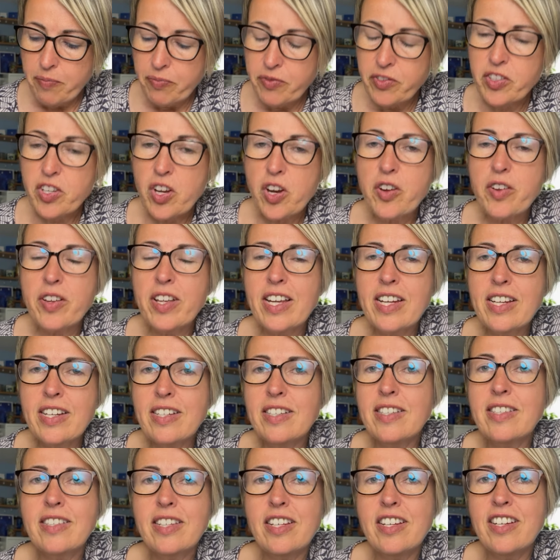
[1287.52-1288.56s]
so it
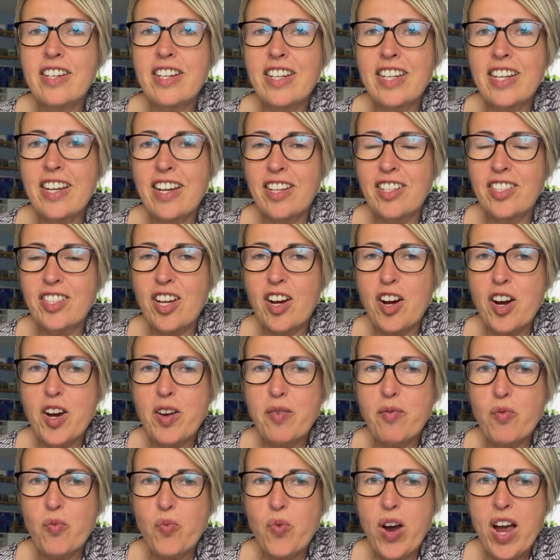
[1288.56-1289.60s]
is certainly a
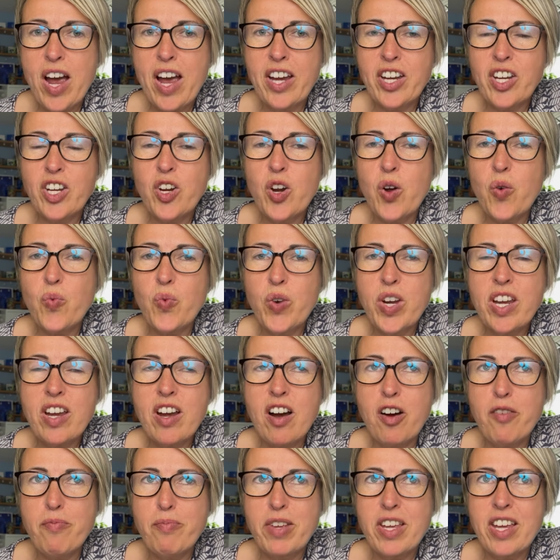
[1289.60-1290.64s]
time where you know we
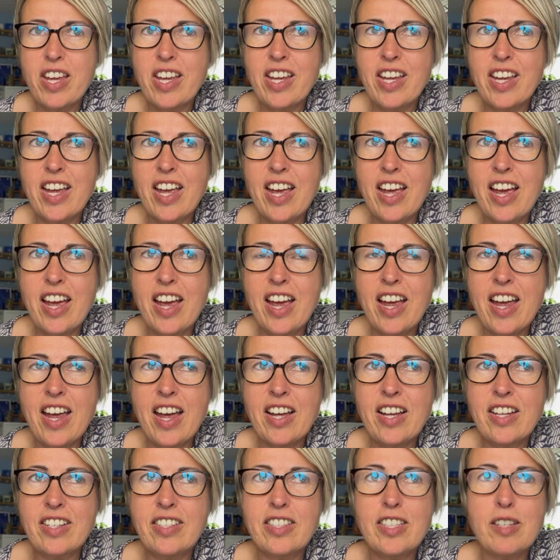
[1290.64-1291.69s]
are being
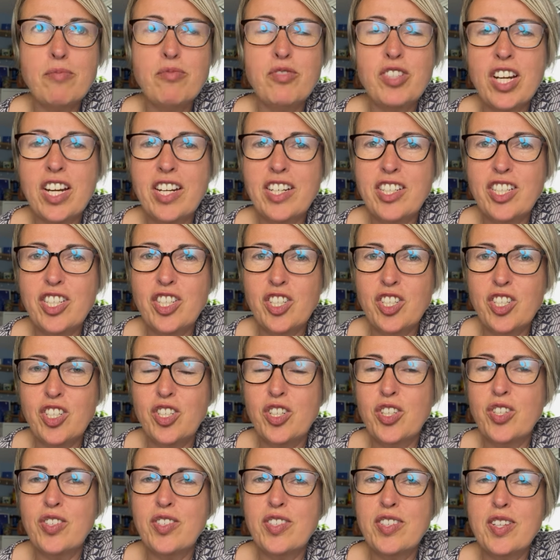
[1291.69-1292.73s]
subjected
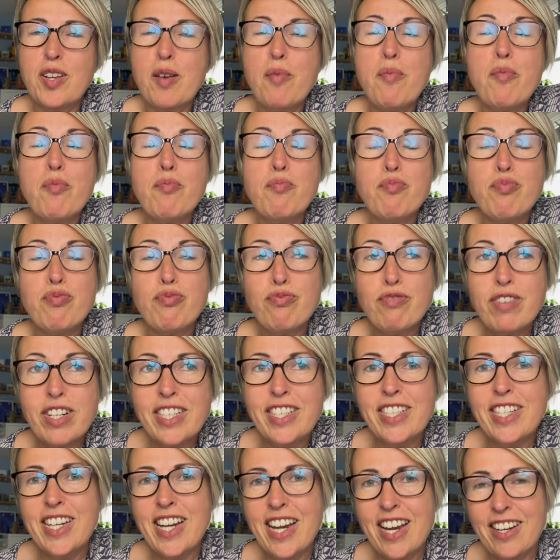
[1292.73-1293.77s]
to some
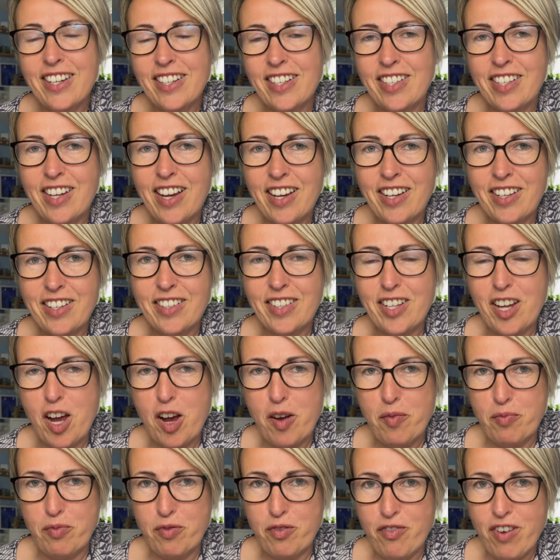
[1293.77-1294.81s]
pretty intense
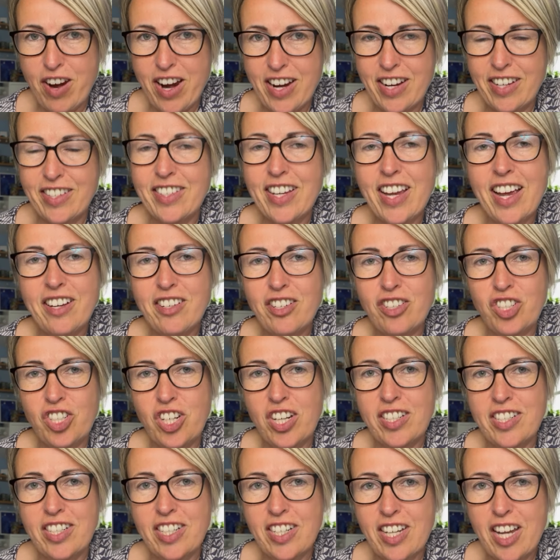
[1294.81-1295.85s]
upgrades
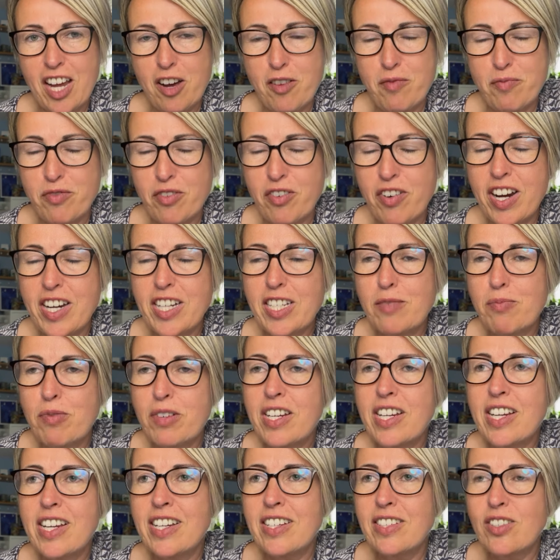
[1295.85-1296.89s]
energetic upgrades but
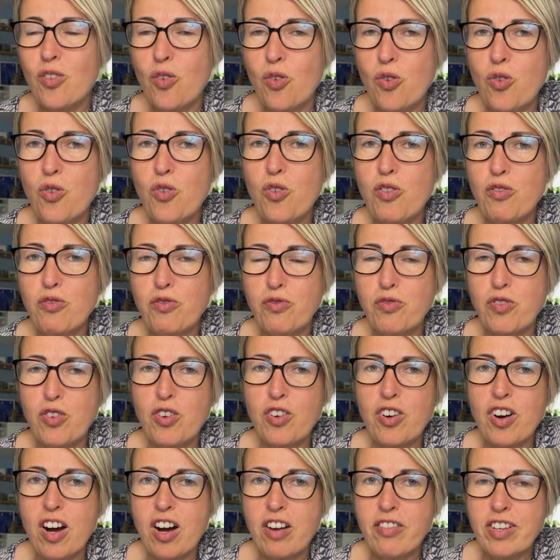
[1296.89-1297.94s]
it is all
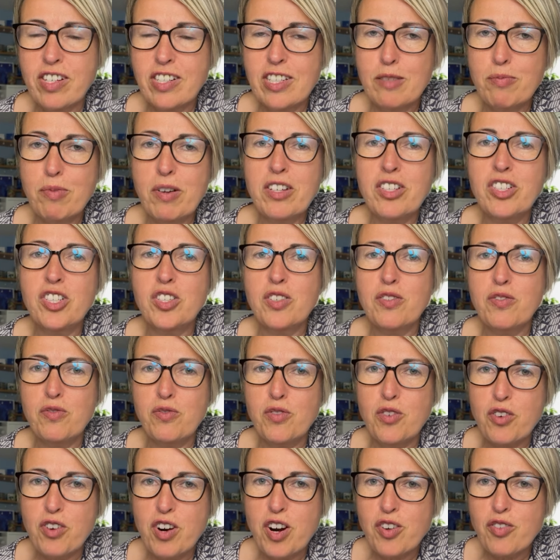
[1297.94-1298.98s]
for our expansion
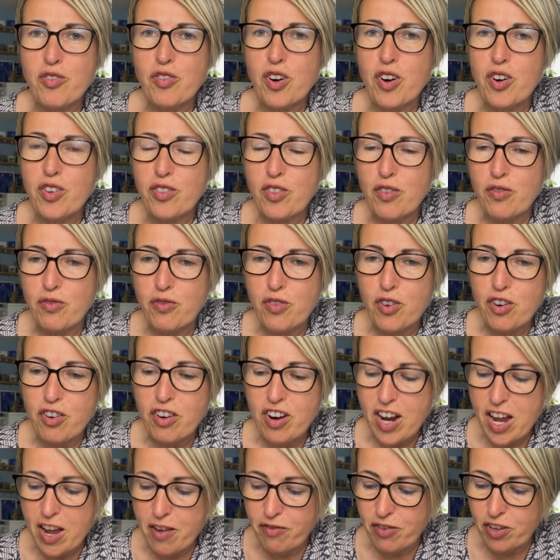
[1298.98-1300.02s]
for our growth for
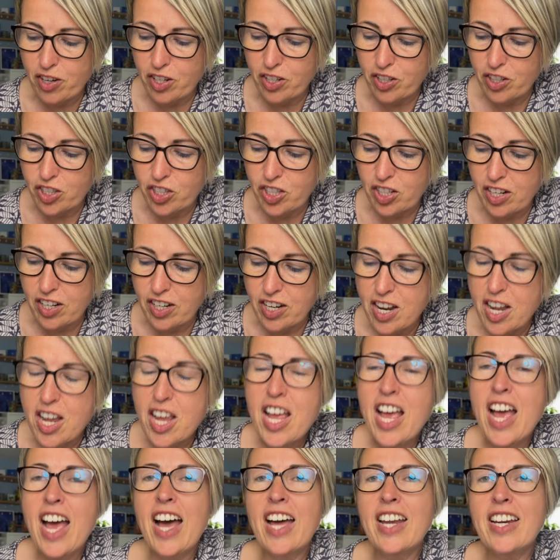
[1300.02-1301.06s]
our evolution
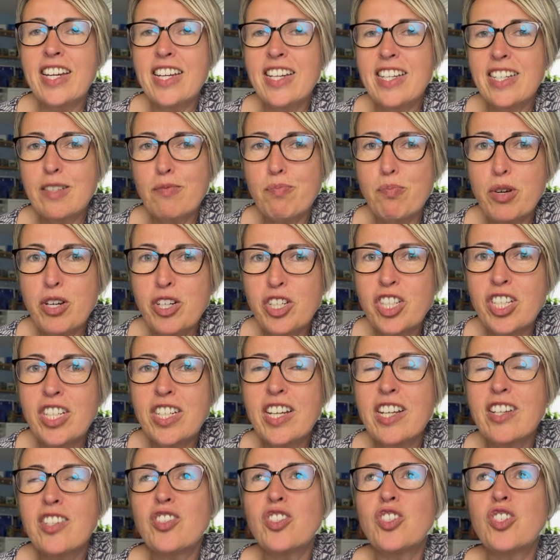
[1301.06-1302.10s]
and it is
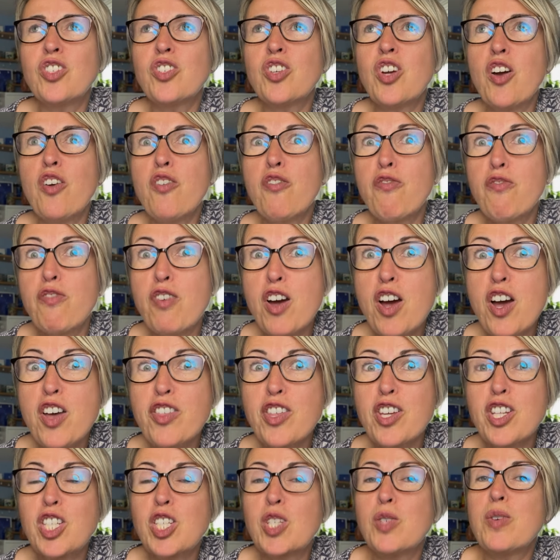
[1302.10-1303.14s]
pushing us to go
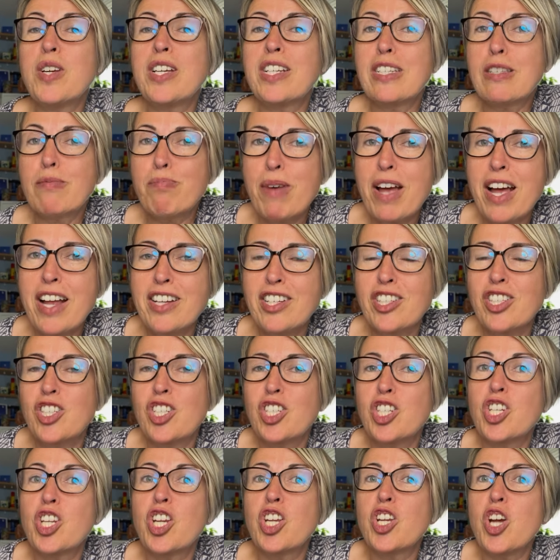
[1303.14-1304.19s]
further to expand
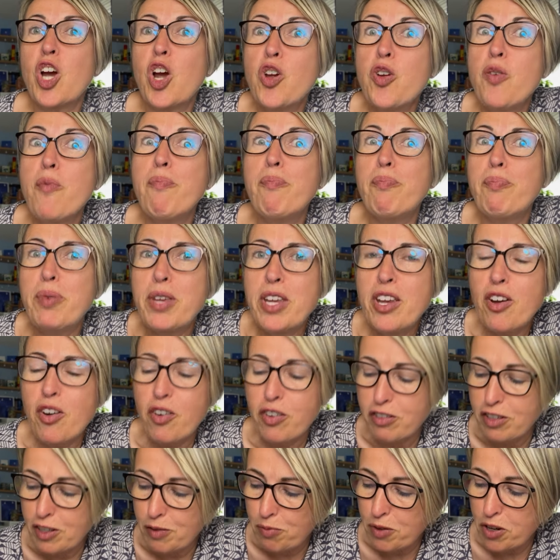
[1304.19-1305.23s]
to go
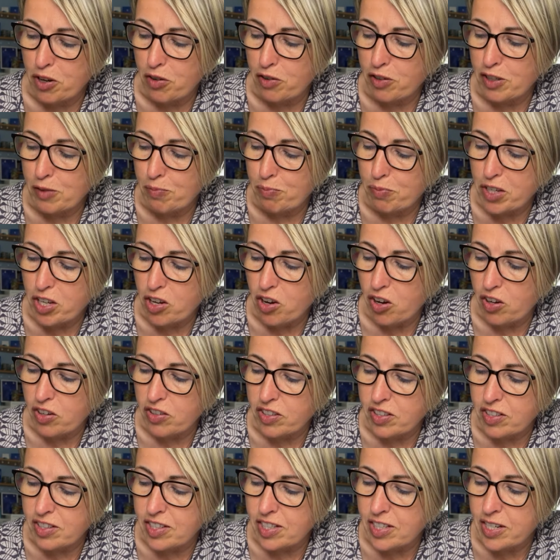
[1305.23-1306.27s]
beyond beyond
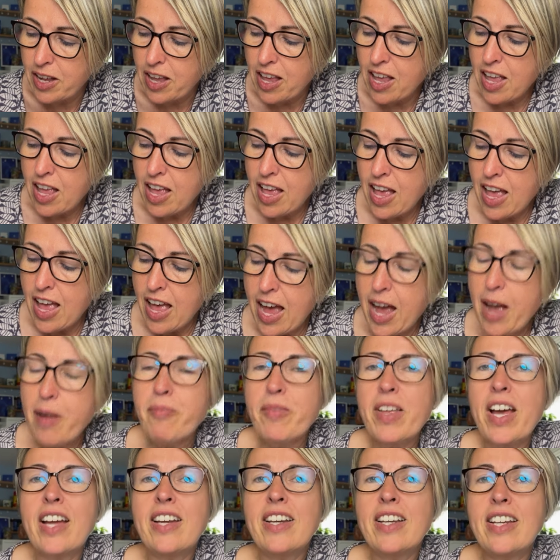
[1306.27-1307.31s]
beyond
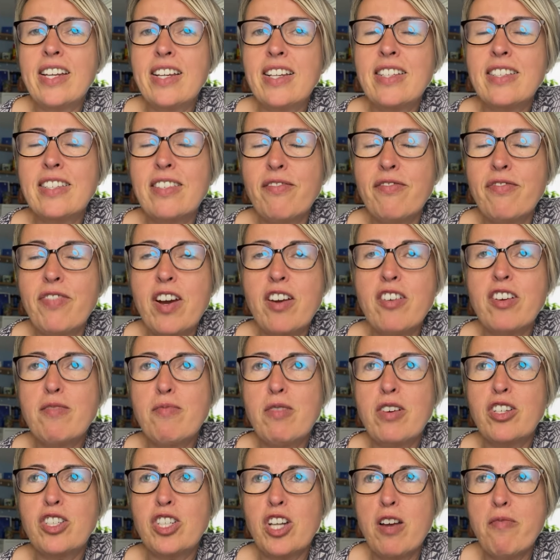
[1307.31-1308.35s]
um, and it is very
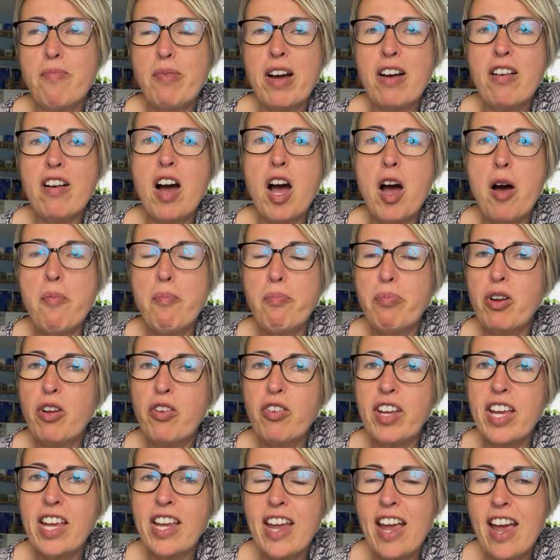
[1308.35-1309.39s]
much about
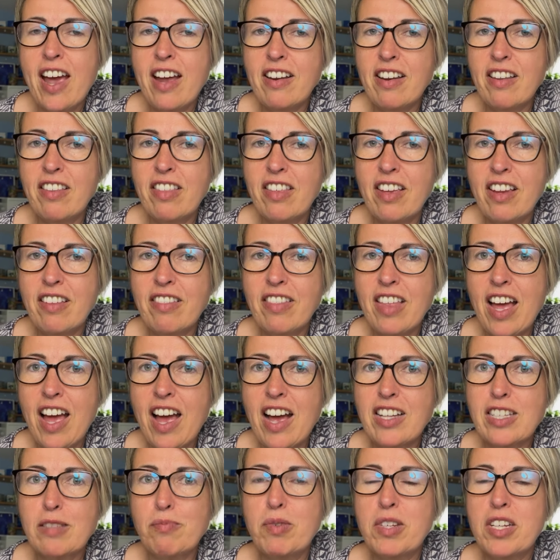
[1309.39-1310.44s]
unblocking anything that
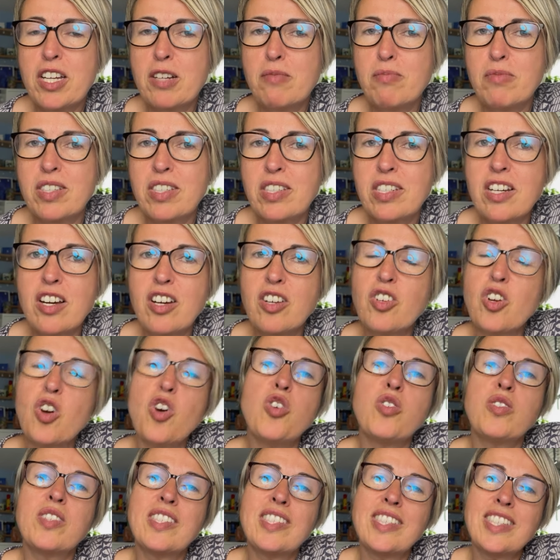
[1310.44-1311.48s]
has become stuck
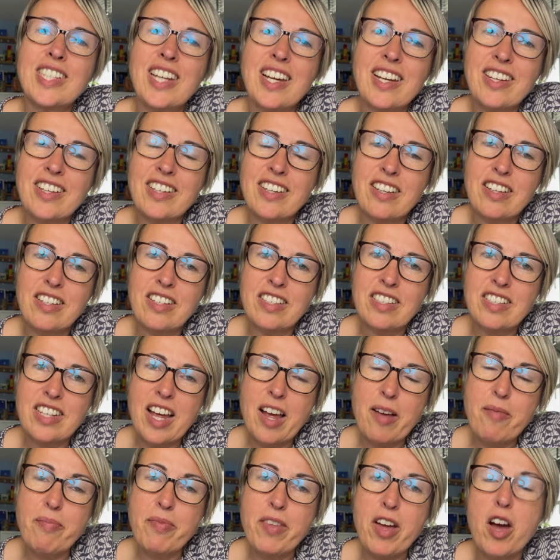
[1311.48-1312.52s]
or stagnant
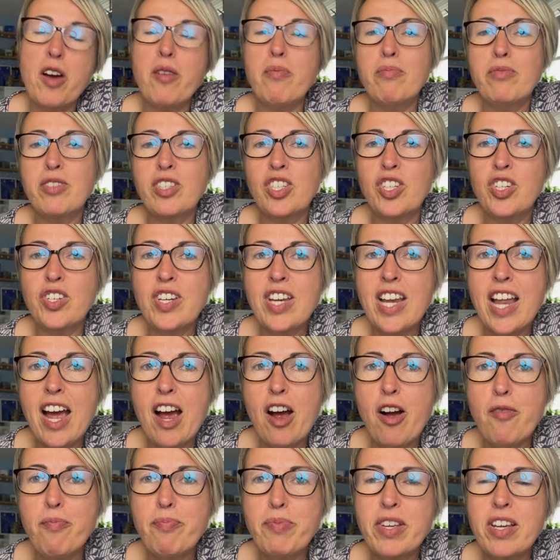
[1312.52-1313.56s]
um, up to
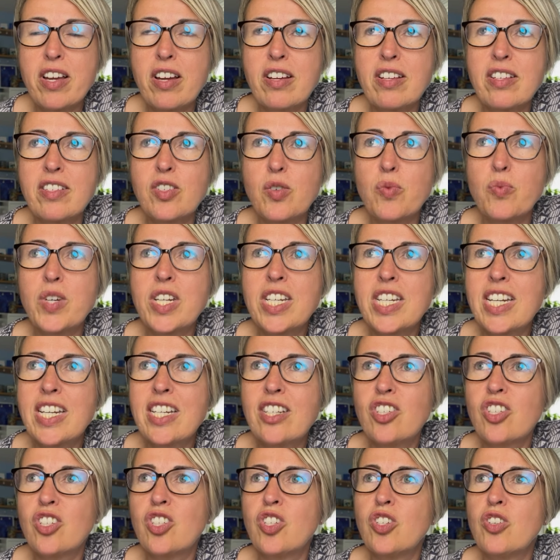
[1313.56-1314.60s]
now because we
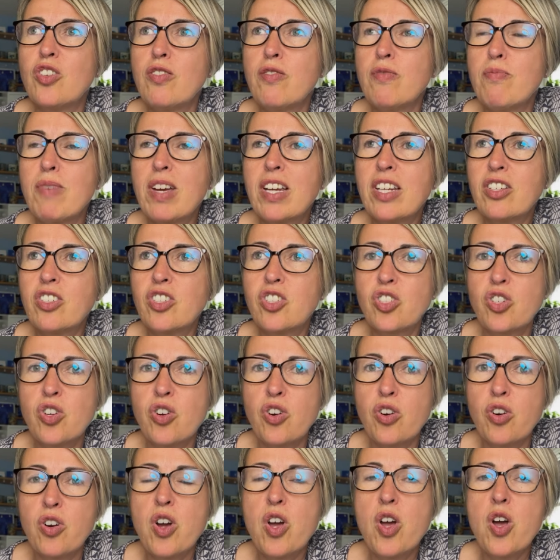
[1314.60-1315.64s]
need to make
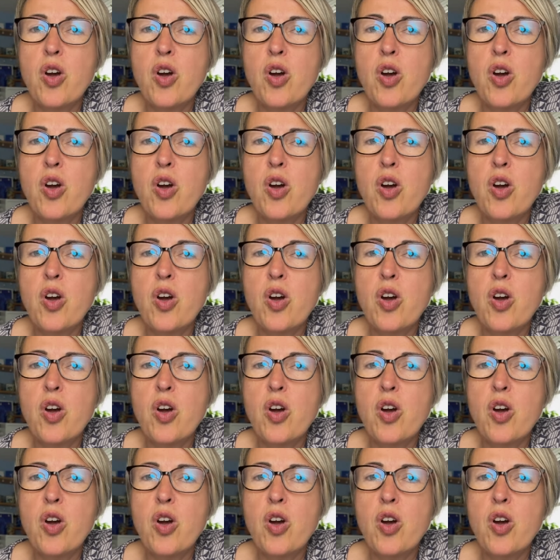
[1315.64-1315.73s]
sure